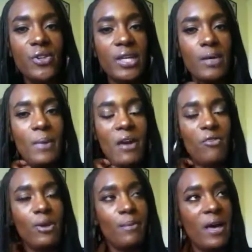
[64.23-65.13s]
theme
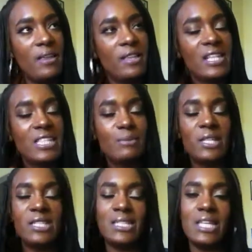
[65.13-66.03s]
every month. This
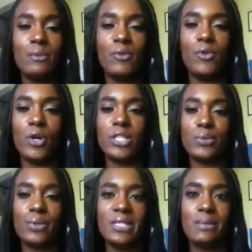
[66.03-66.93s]
month's theme, of course,
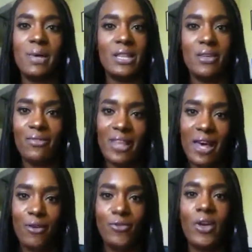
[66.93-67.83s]
was the month of
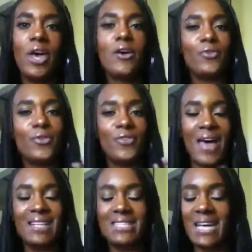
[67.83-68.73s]
love for
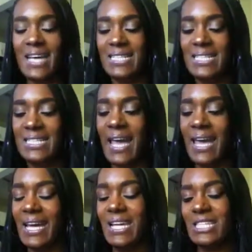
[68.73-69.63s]
Valentine's
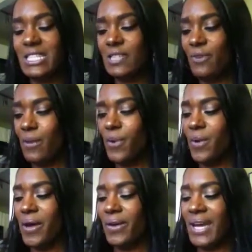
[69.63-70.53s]
Day because it's
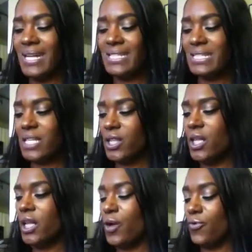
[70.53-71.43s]
February and it's
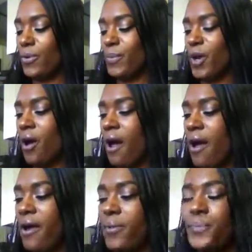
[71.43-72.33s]
glow from your
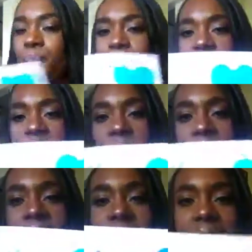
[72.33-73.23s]
heart.
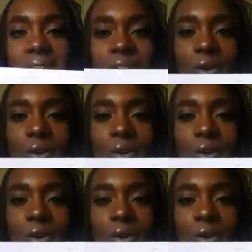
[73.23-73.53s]
This little